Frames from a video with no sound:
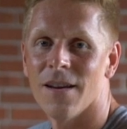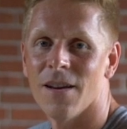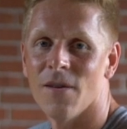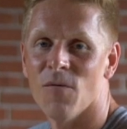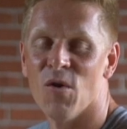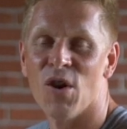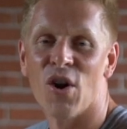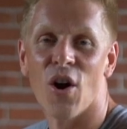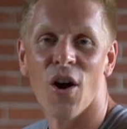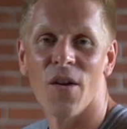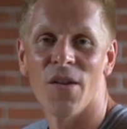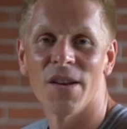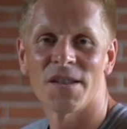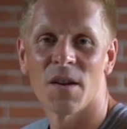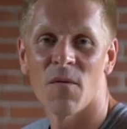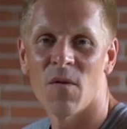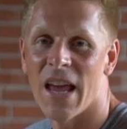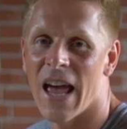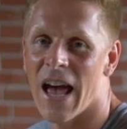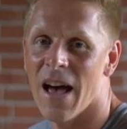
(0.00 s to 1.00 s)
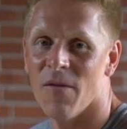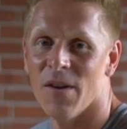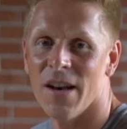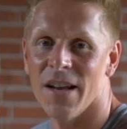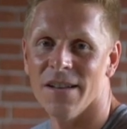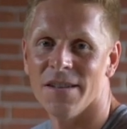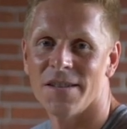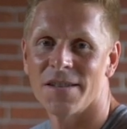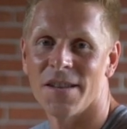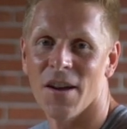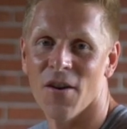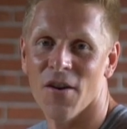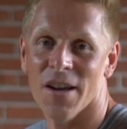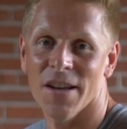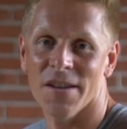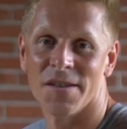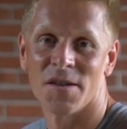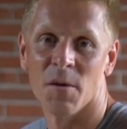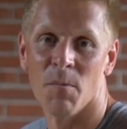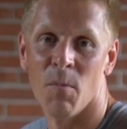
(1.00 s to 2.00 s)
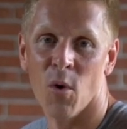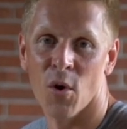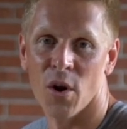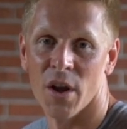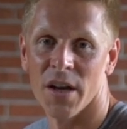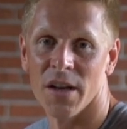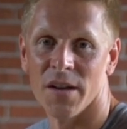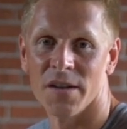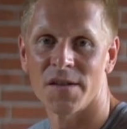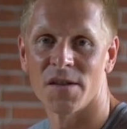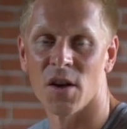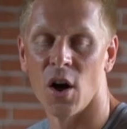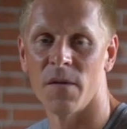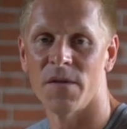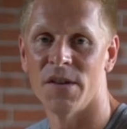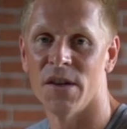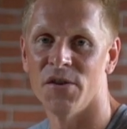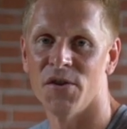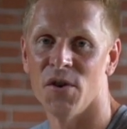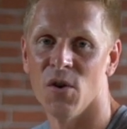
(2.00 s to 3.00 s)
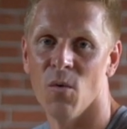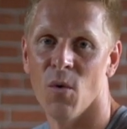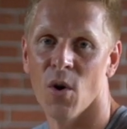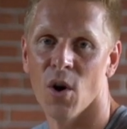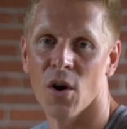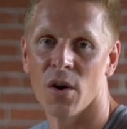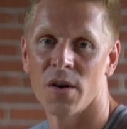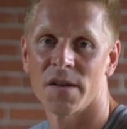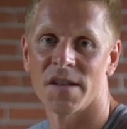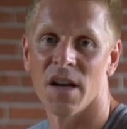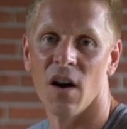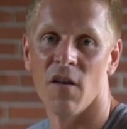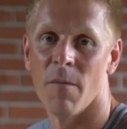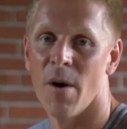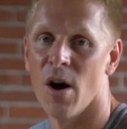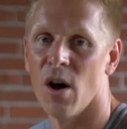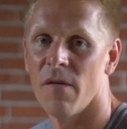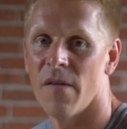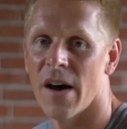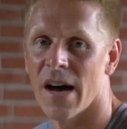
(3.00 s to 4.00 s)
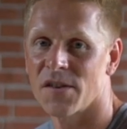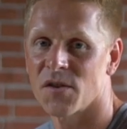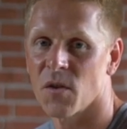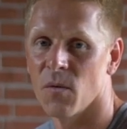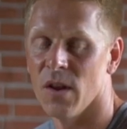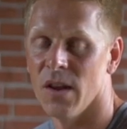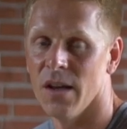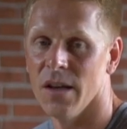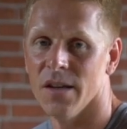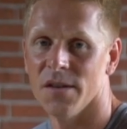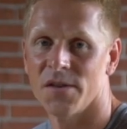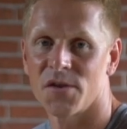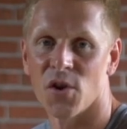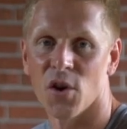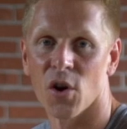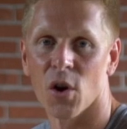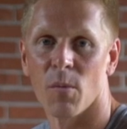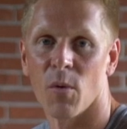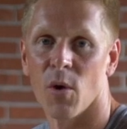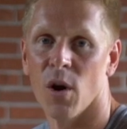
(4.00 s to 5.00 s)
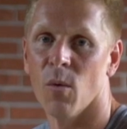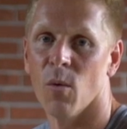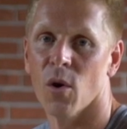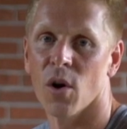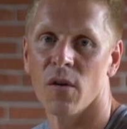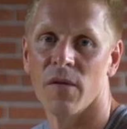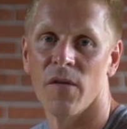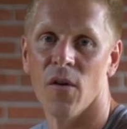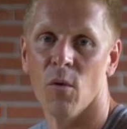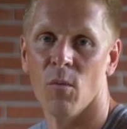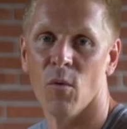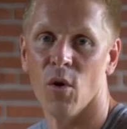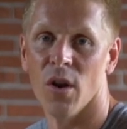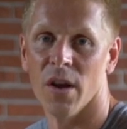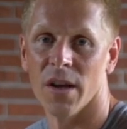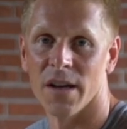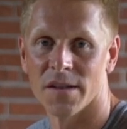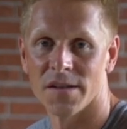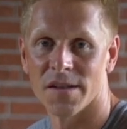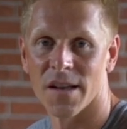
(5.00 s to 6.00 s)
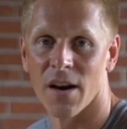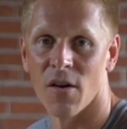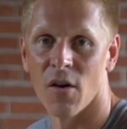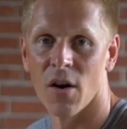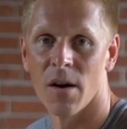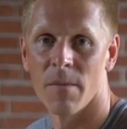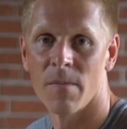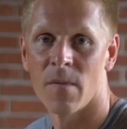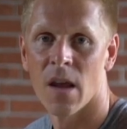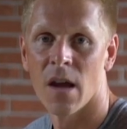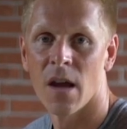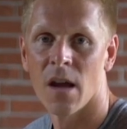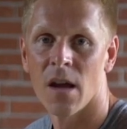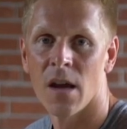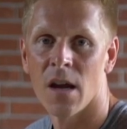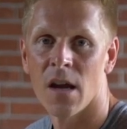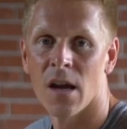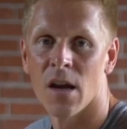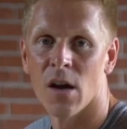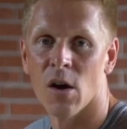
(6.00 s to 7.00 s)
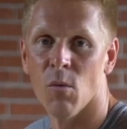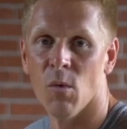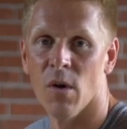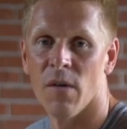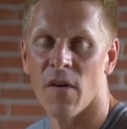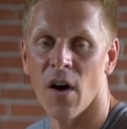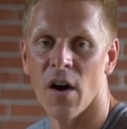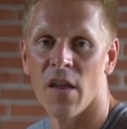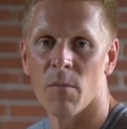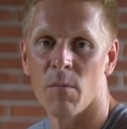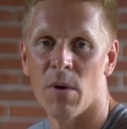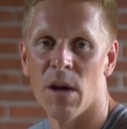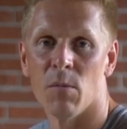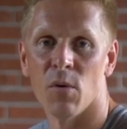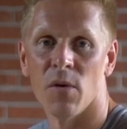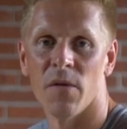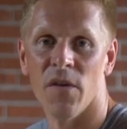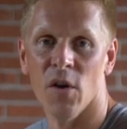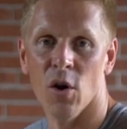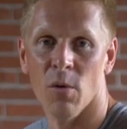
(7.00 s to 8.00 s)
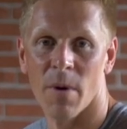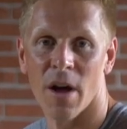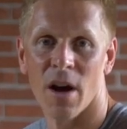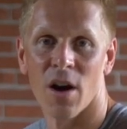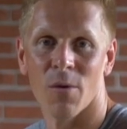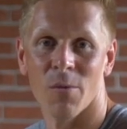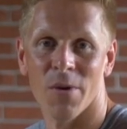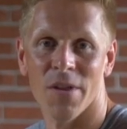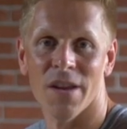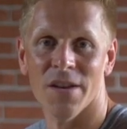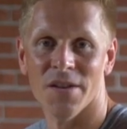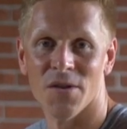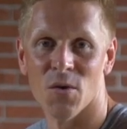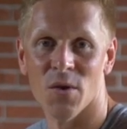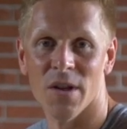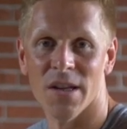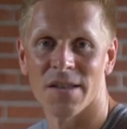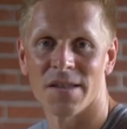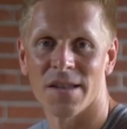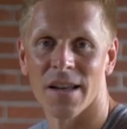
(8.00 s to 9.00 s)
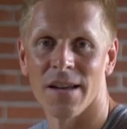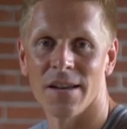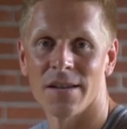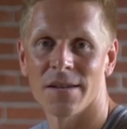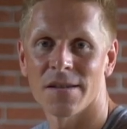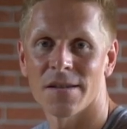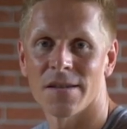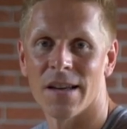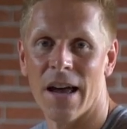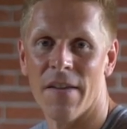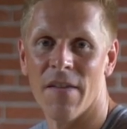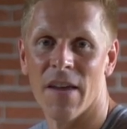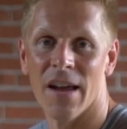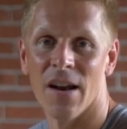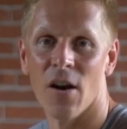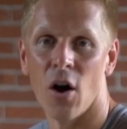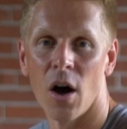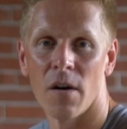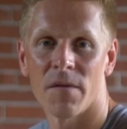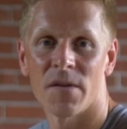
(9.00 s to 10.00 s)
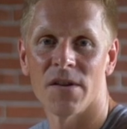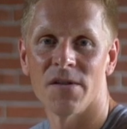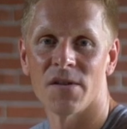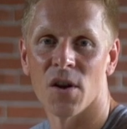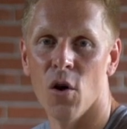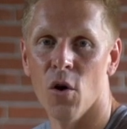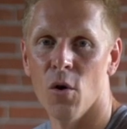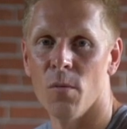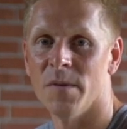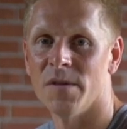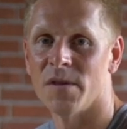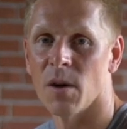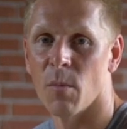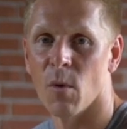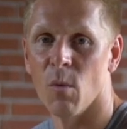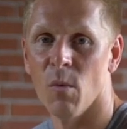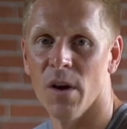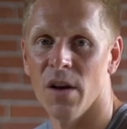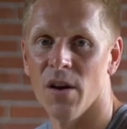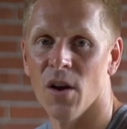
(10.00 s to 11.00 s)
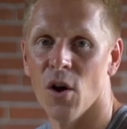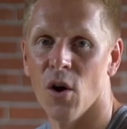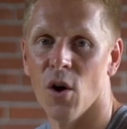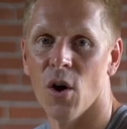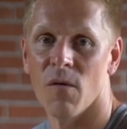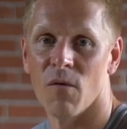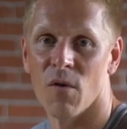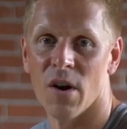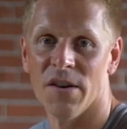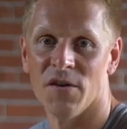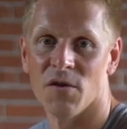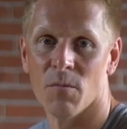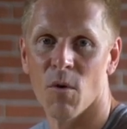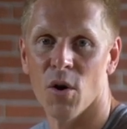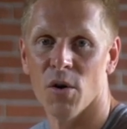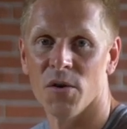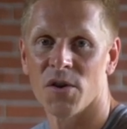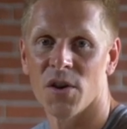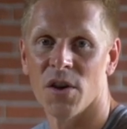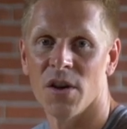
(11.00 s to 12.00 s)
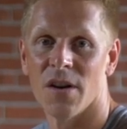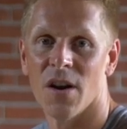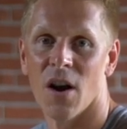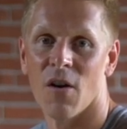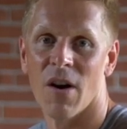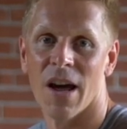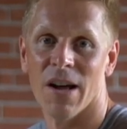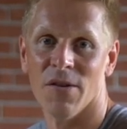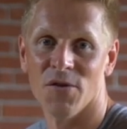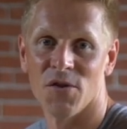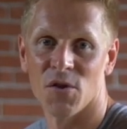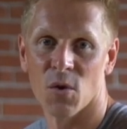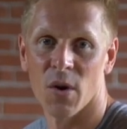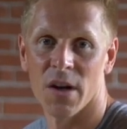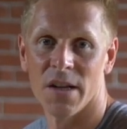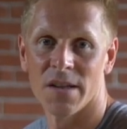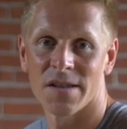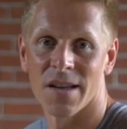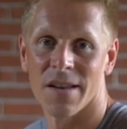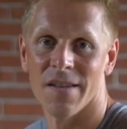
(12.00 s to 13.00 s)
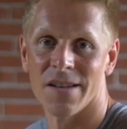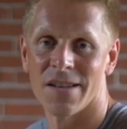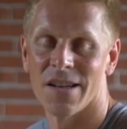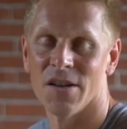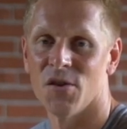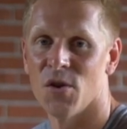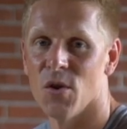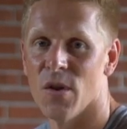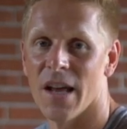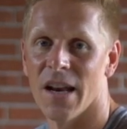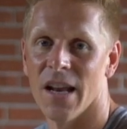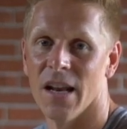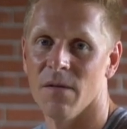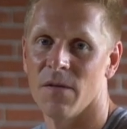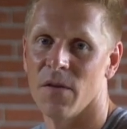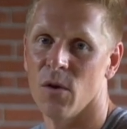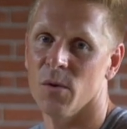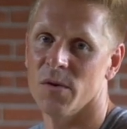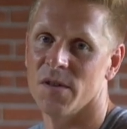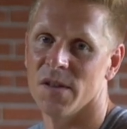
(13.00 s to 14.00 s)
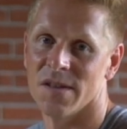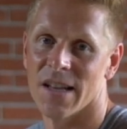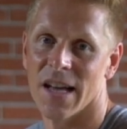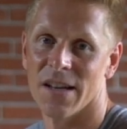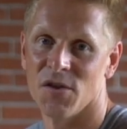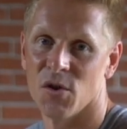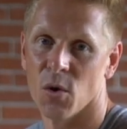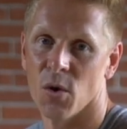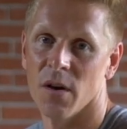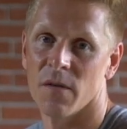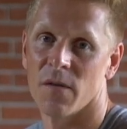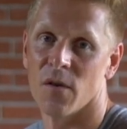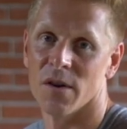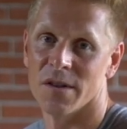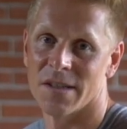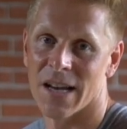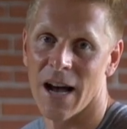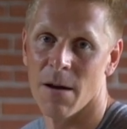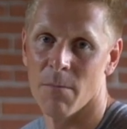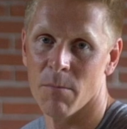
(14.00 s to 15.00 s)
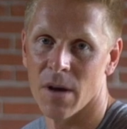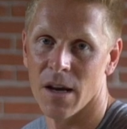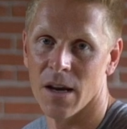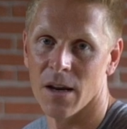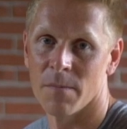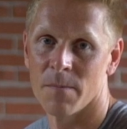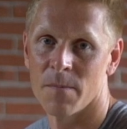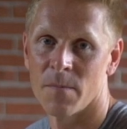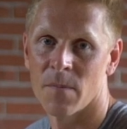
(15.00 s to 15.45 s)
Regardless of the evidence there is supporting soft tissue work, self-myofascial release, trigger point work, foam rolling, etc., we find that people feel better when they do these things, and it often opens up a window of range of motion around joints and the tissue that influences that joint for a time being.